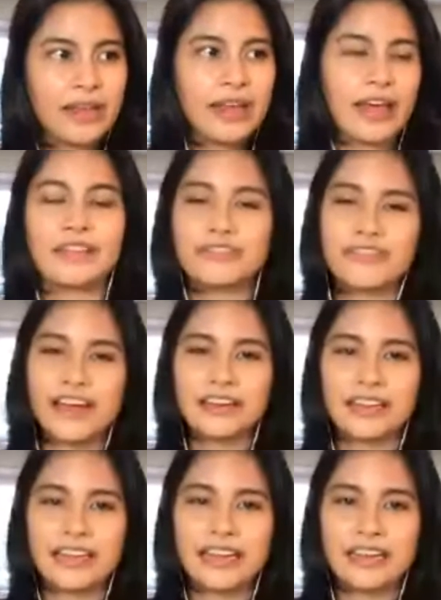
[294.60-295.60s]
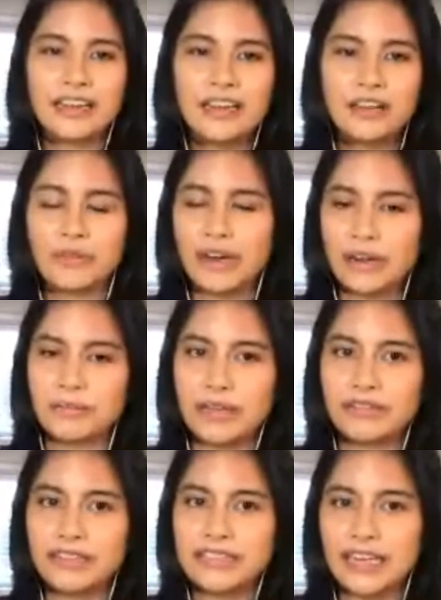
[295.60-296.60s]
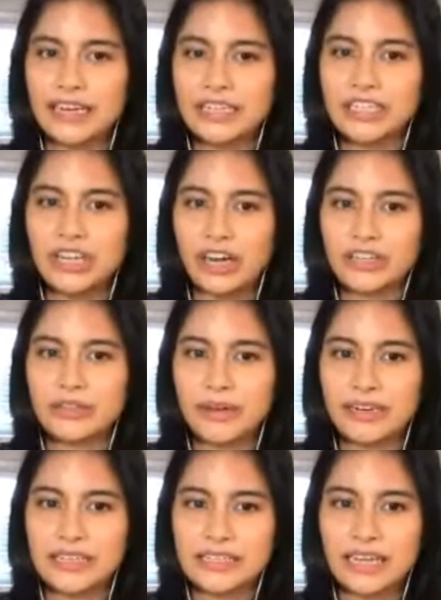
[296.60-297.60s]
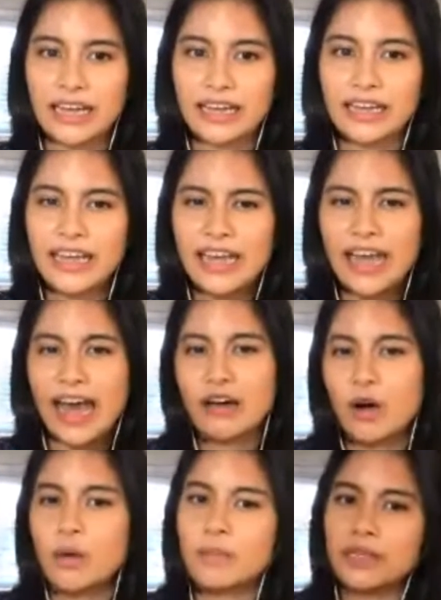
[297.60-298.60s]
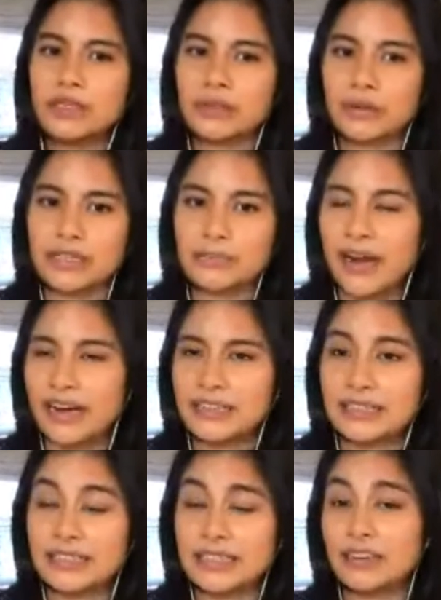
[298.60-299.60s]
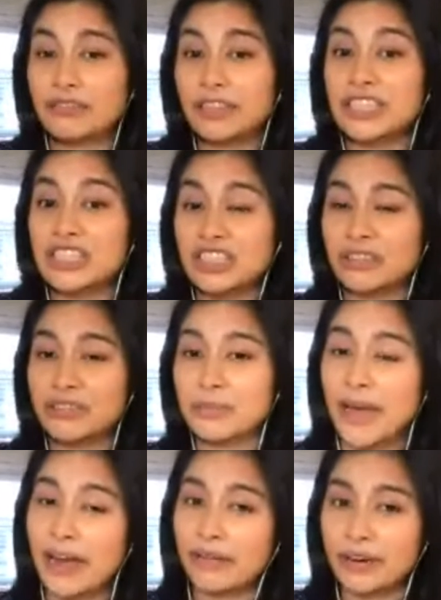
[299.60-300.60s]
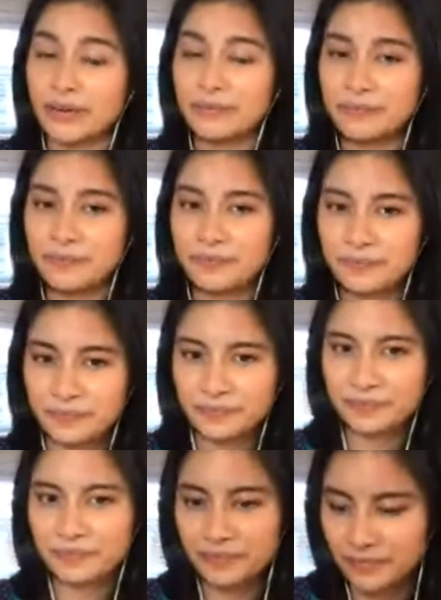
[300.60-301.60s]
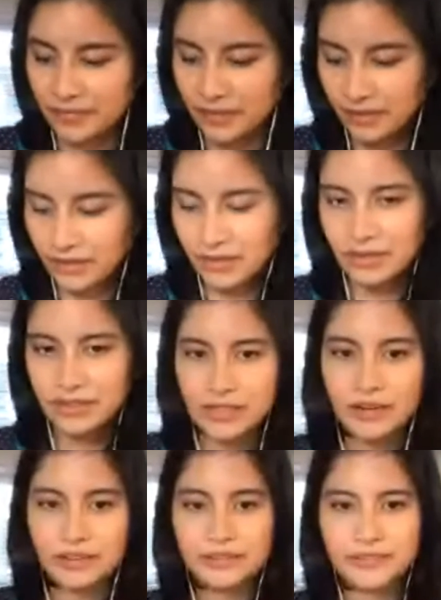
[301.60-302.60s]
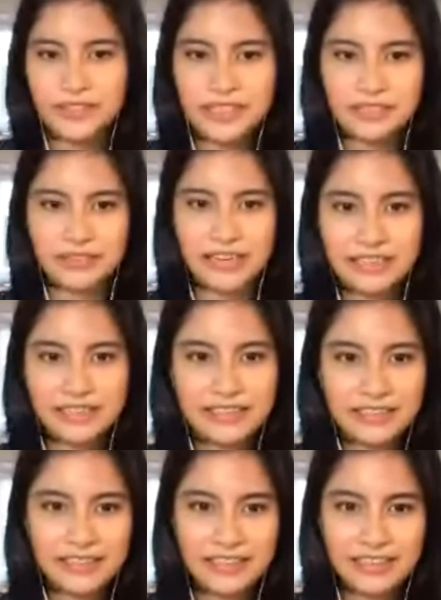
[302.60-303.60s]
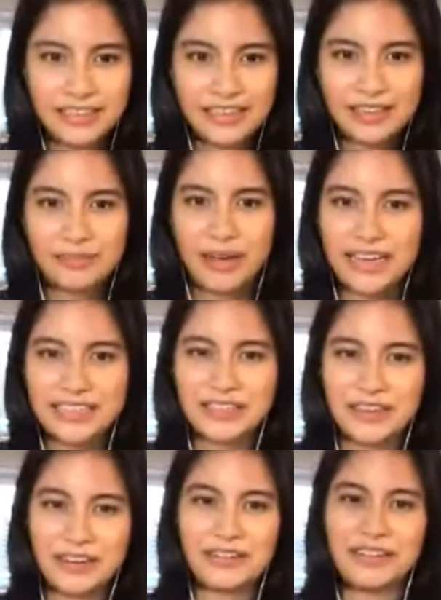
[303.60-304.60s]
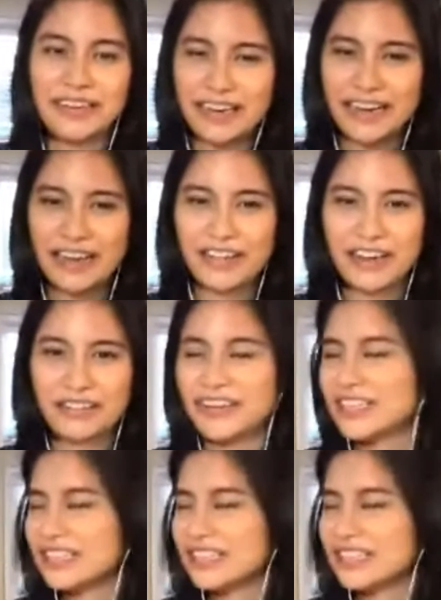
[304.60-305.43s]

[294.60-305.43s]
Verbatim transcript: And then finally, what I'm excited to talk to you about is uh, how open source practices can really shift power. So first one, bias in code and how that affects